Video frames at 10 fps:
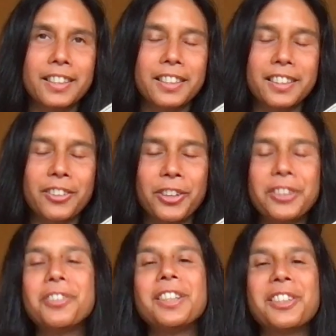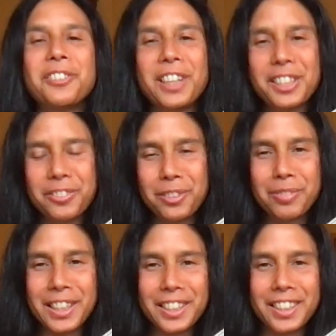going through another
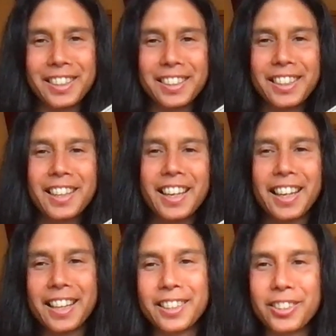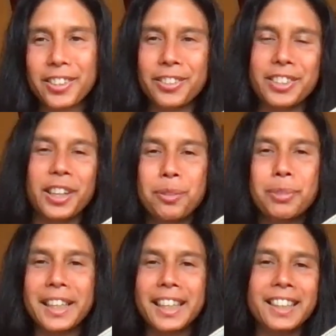transformation. And so
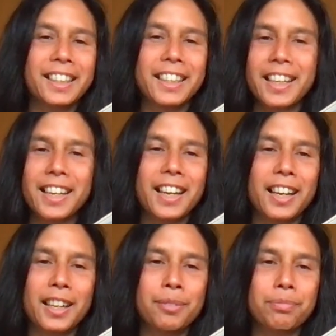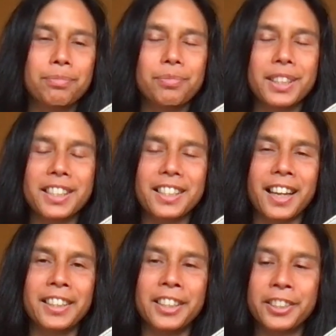celebrating these
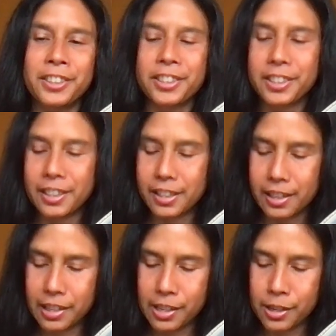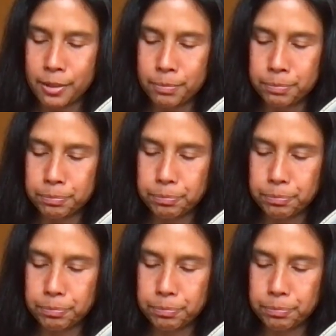9 years. And